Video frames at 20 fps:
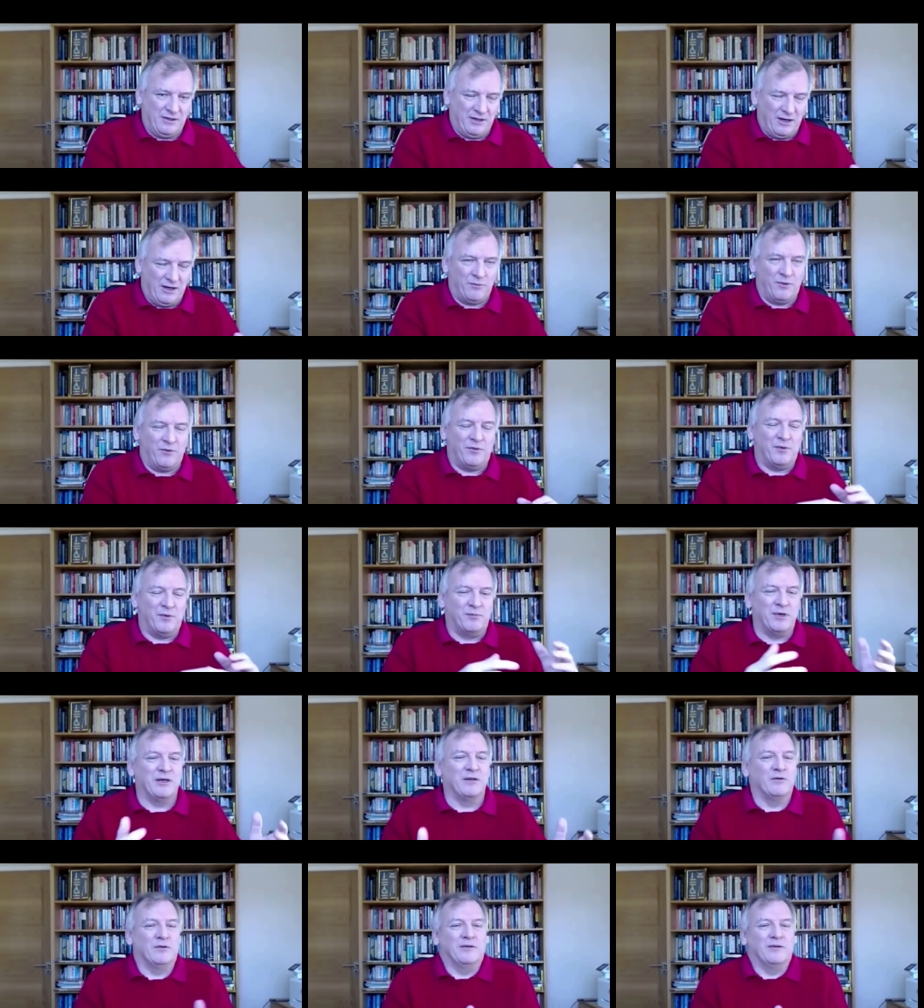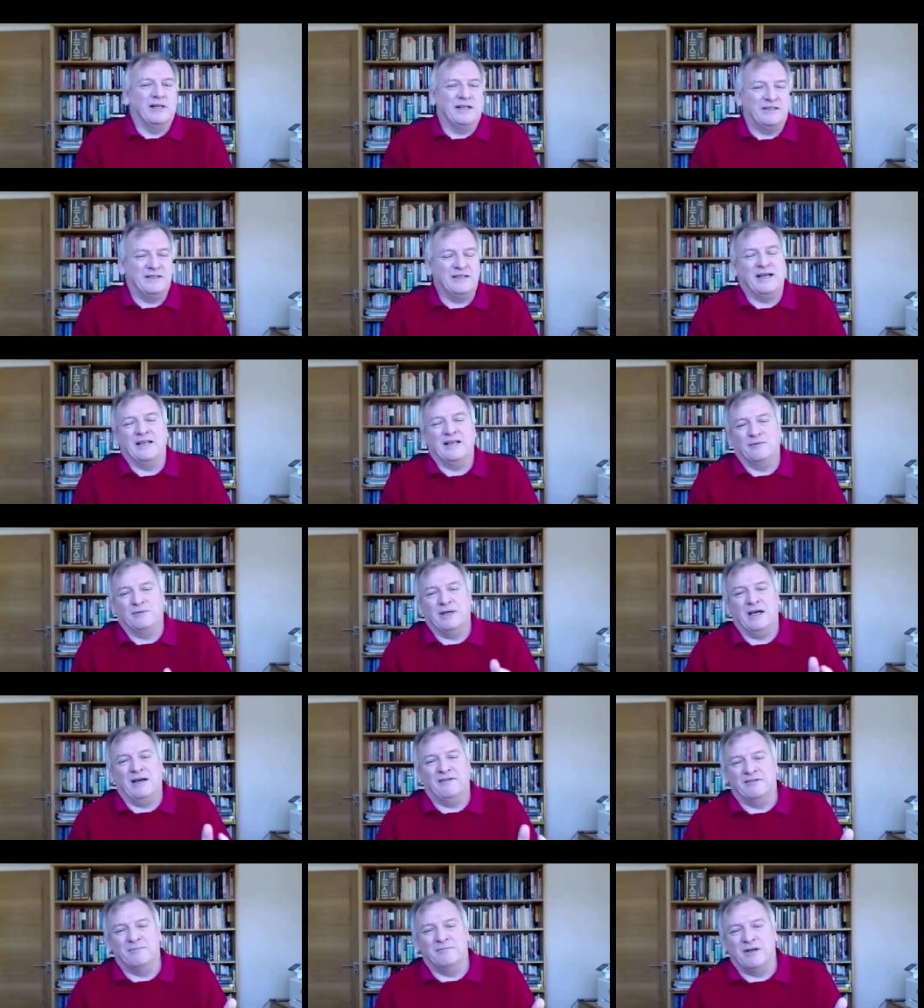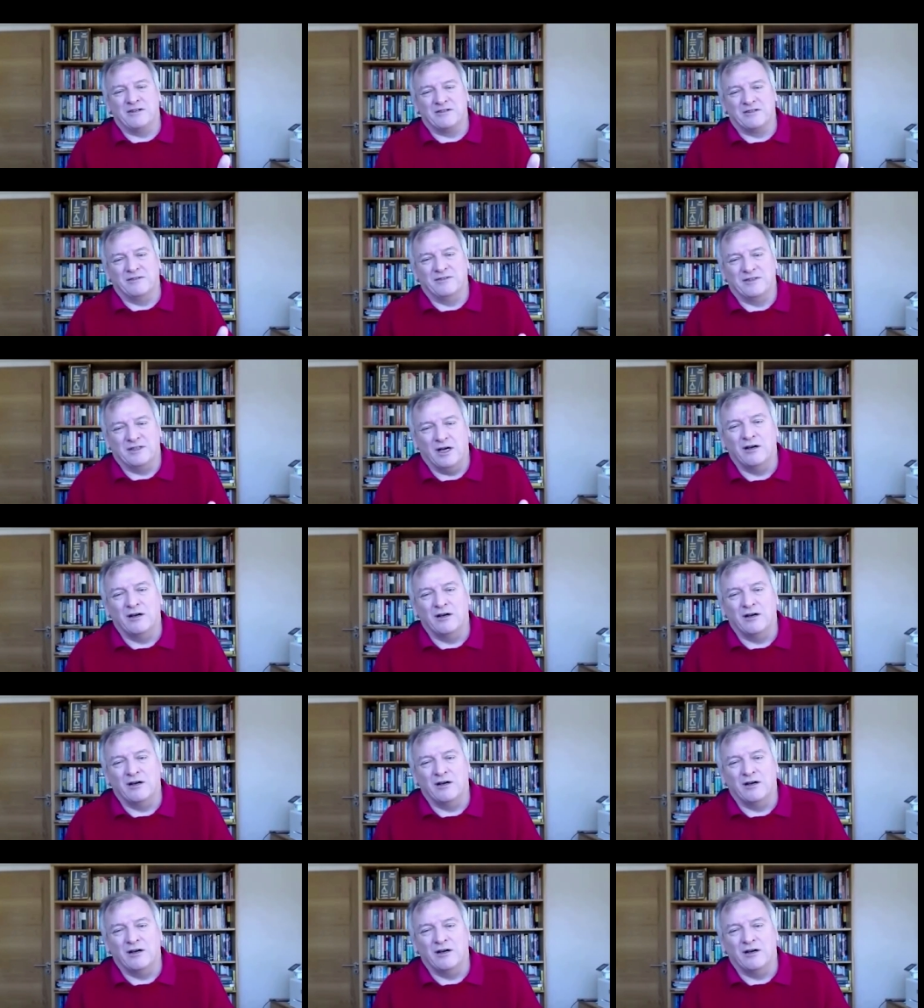And when we bring all that together, we have a measure of the